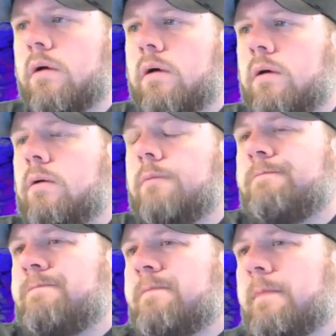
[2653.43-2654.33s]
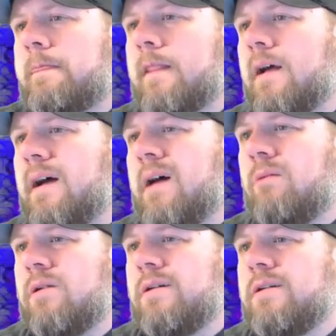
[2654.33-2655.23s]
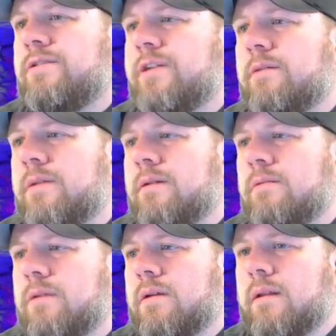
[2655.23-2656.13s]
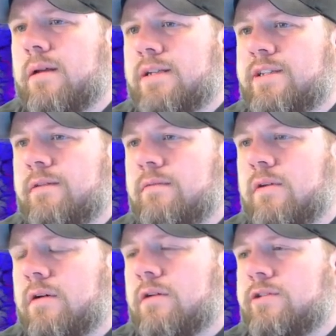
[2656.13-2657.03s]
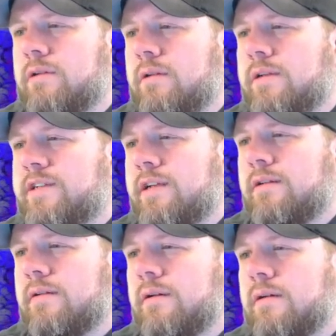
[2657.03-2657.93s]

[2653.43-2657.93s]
I want to do something with less inverters, so let's say